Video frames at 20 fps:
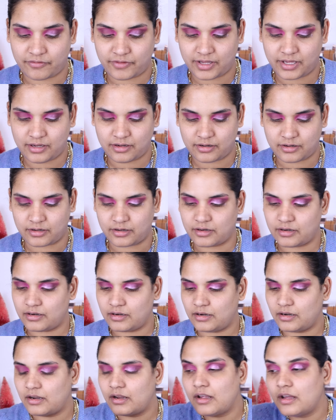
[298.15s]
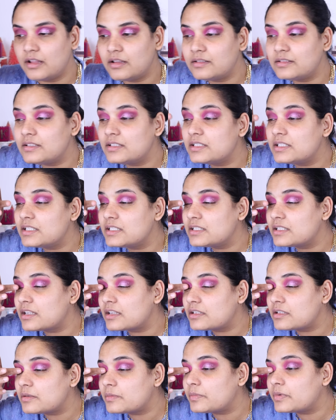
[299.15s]
finger. This is
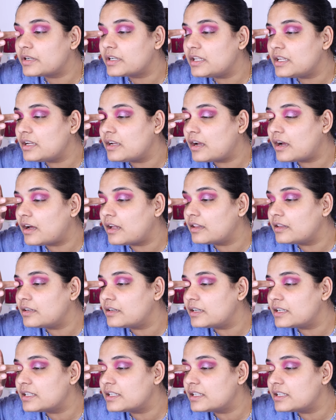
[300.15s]
such a pretty color.